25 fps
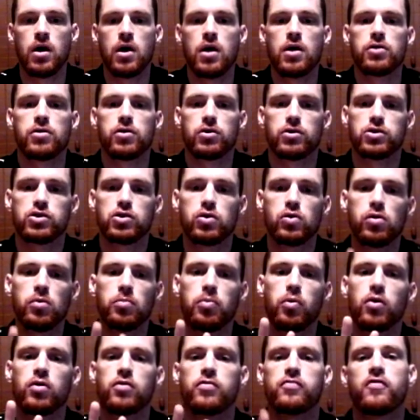There are two
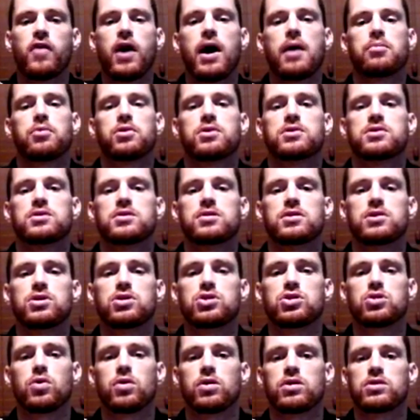important fabrics in these
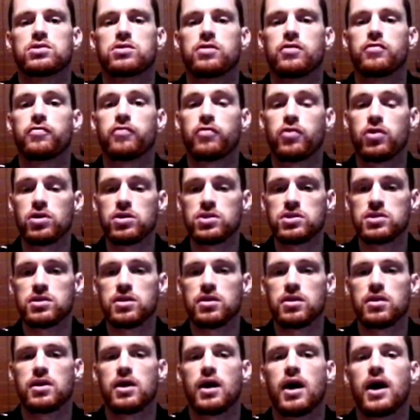shorts. First,
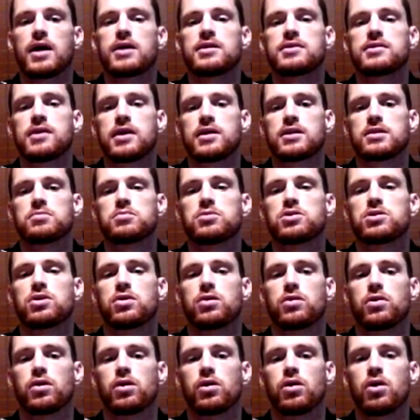the IceX
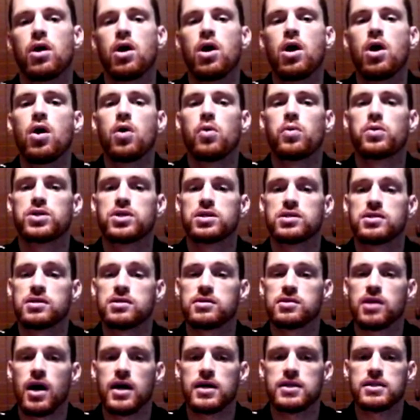material, which is
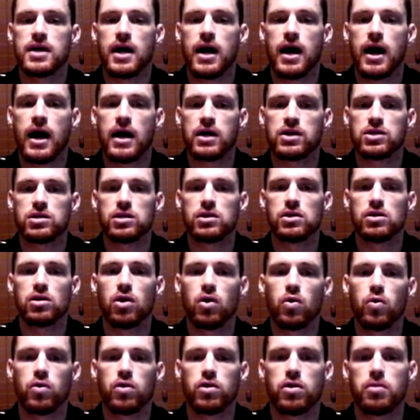designed to actually
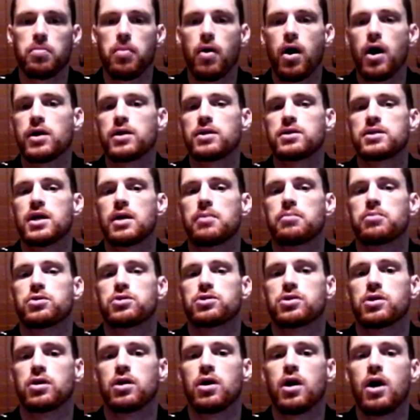lower the body
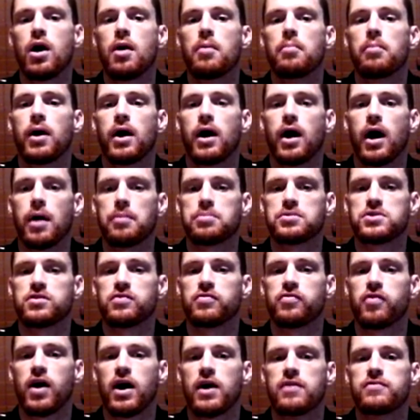temperature by up to
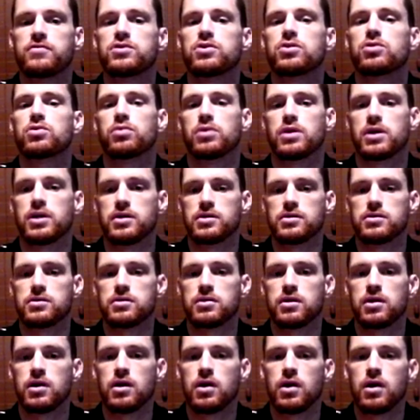5 degrees.
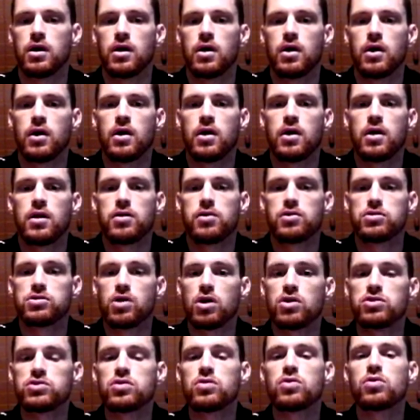There's
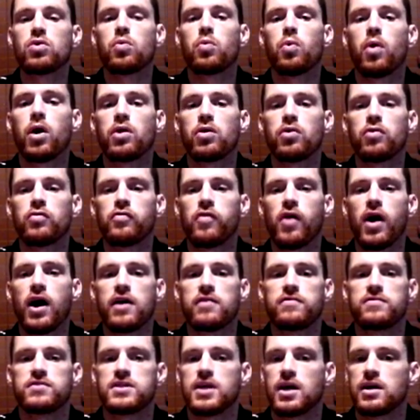also the
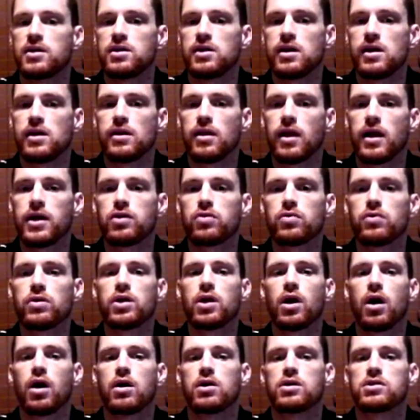105 Denier Lycra
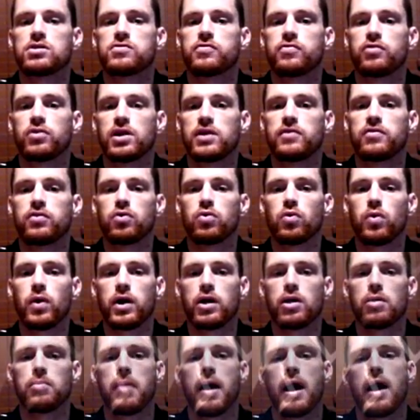yarns for even
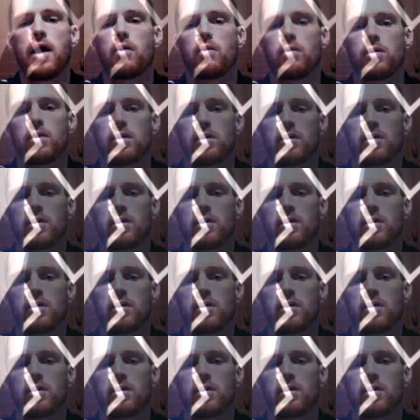greater power.